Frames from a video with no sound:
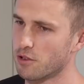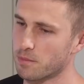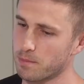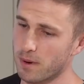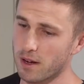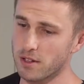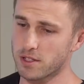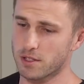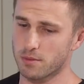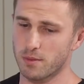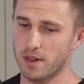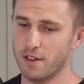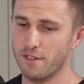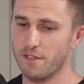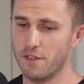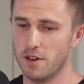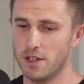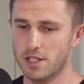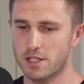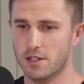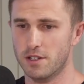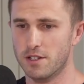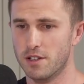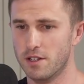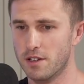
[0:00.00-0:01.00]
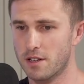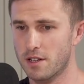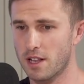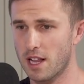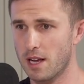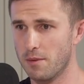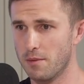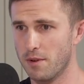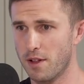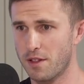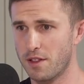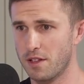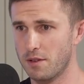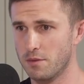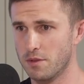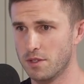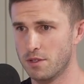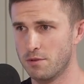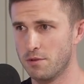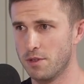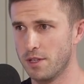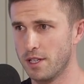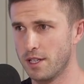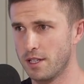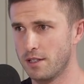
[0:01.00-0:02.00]
Look, Bolts, when he first got to the club, I think was
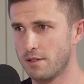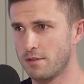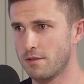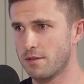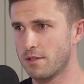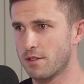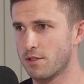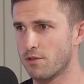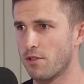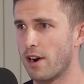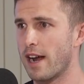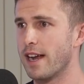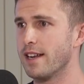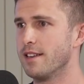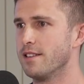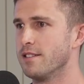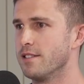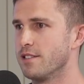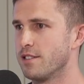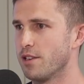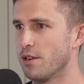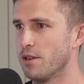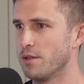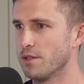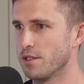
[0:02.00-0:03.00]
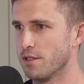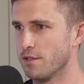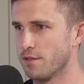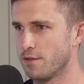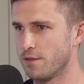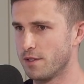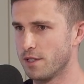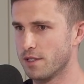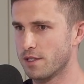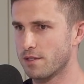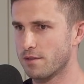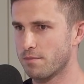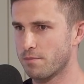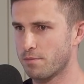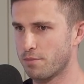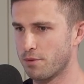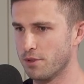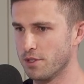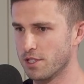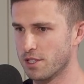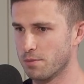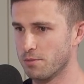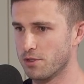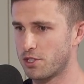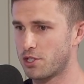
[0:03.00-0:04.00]
really great in terms of just
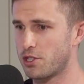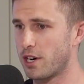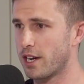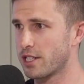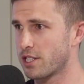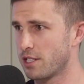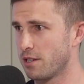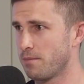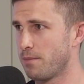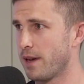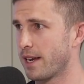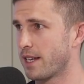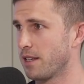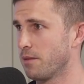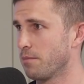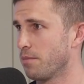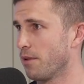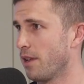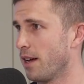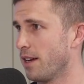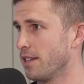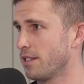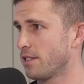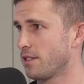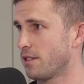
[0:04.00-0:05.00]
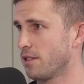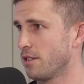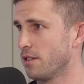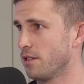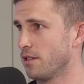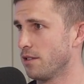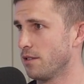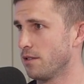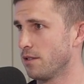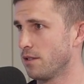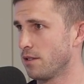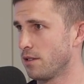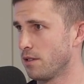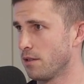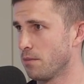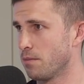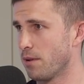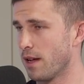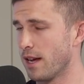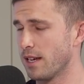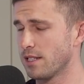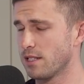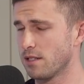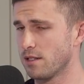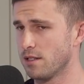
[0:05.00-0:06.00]
putting some structure back in place to the
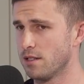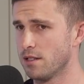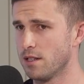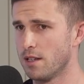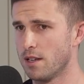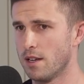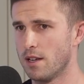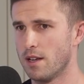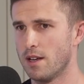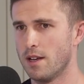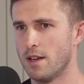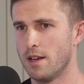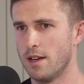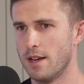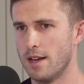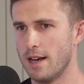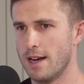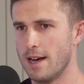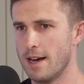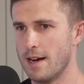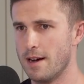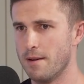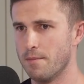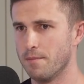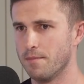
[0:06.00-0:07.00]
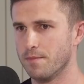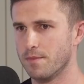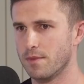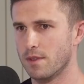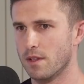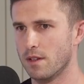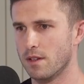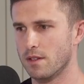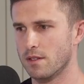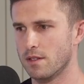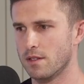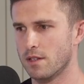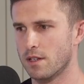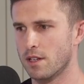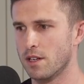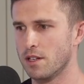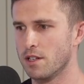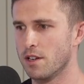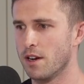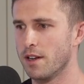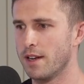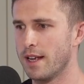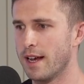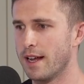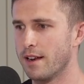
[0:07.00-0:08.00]
place. And I got
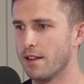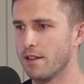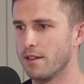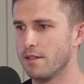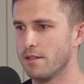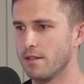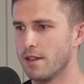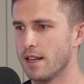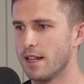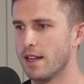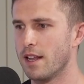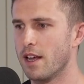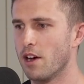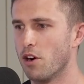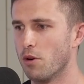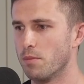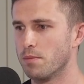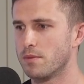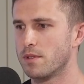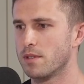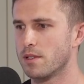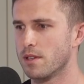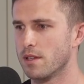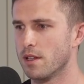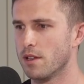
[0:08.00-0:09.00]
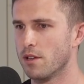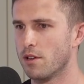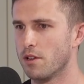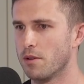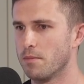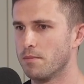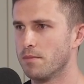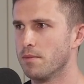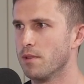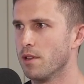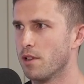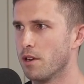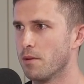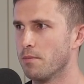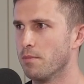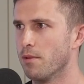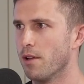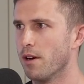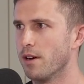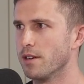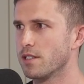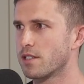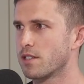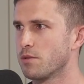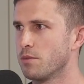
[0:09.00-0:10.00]
no doubt it helped a lot of
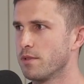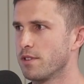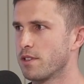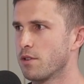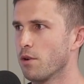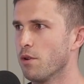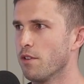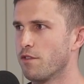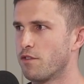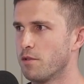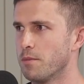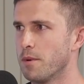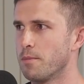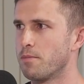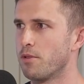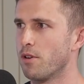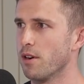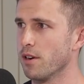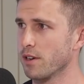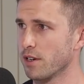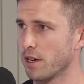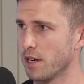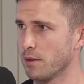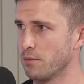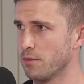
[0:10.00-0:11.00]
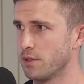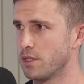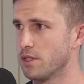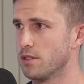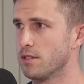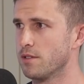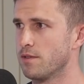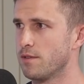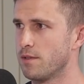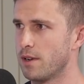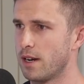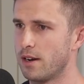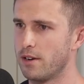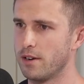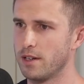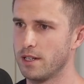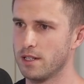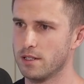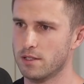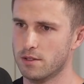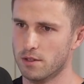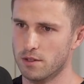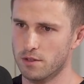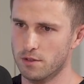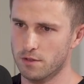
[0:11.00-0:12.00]
blokes, because we've gone from a program which is very
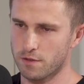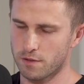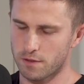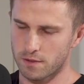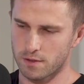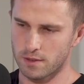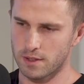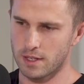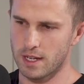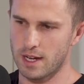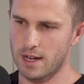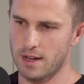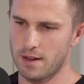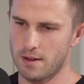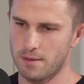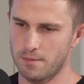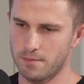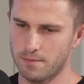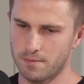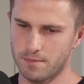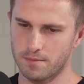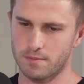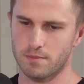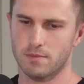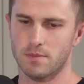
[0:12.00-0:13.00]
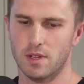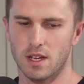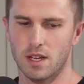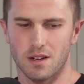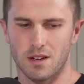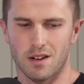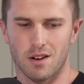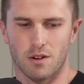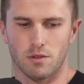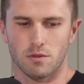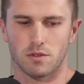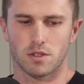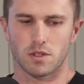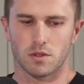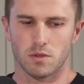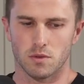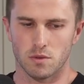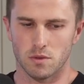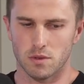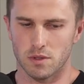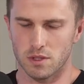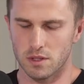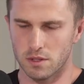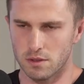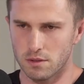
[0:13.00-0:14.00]
sort of, old
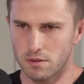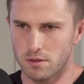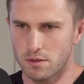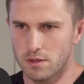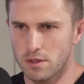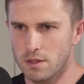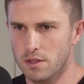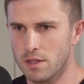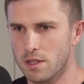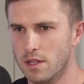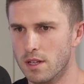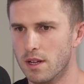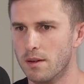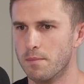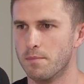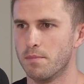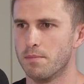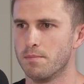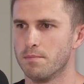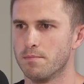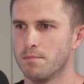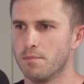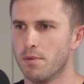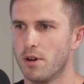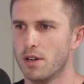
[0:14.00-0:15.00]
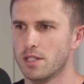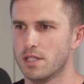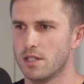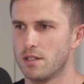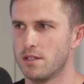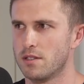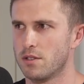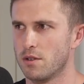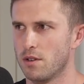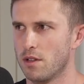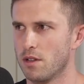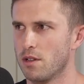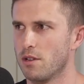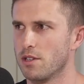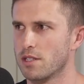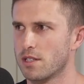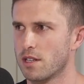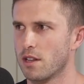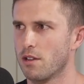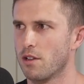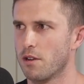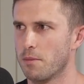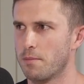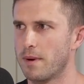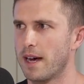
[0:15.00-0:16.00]
school, and, you know, blokes had sort of lost
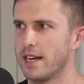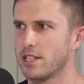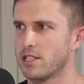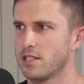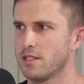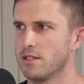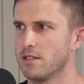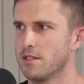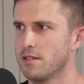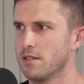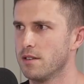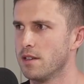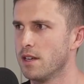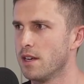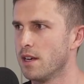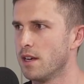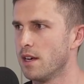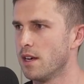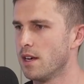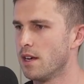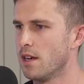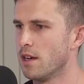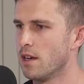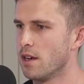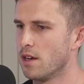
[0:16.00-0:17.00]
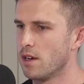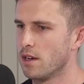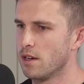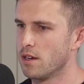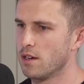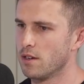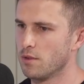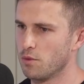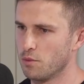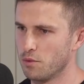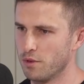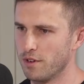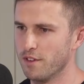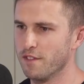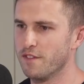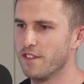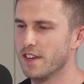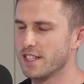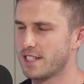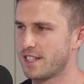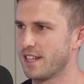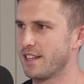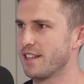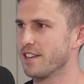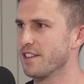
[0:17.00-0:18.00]
a lot of passion, and were
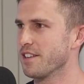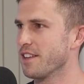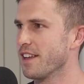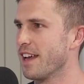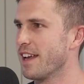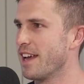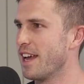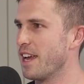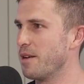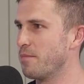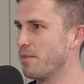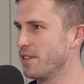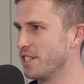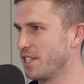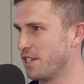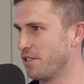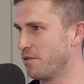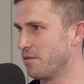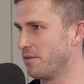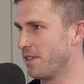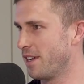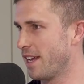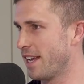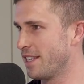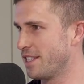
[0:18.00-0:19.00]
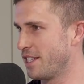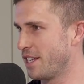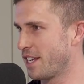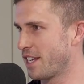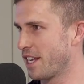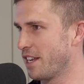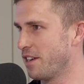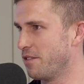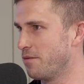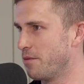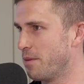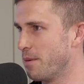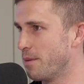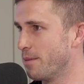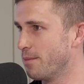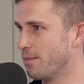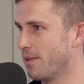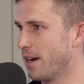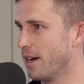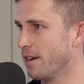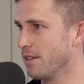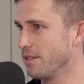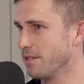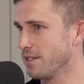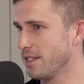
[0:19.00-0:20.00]
investing a heap, as you can
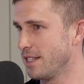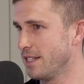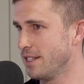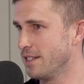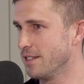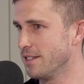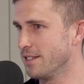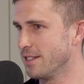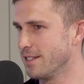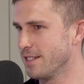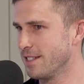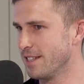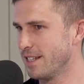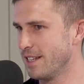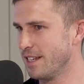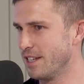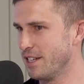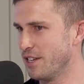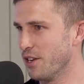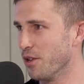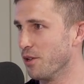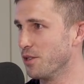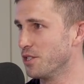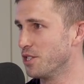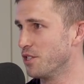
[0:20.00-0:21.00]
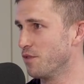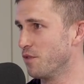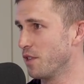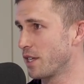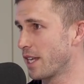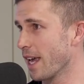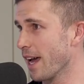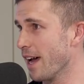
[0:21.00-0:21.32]
remember, in knowledge of the